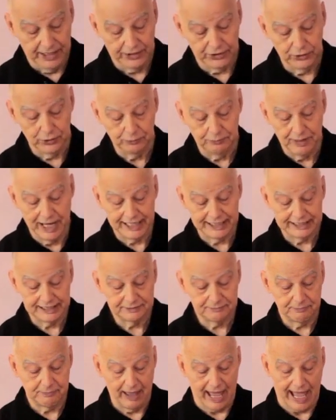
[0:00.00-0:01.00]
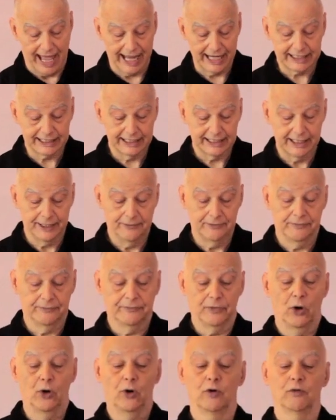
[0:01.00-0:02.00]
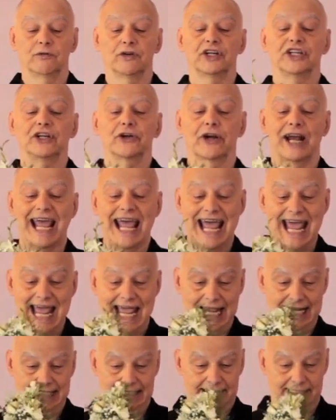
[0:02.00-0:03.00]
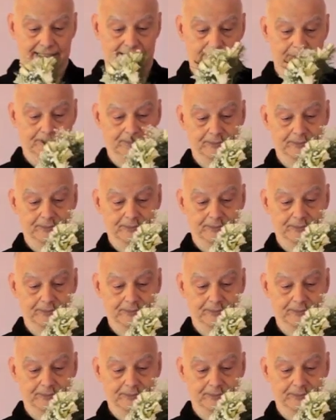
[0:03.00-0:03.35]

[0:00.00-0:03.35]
you bend it back over your hand.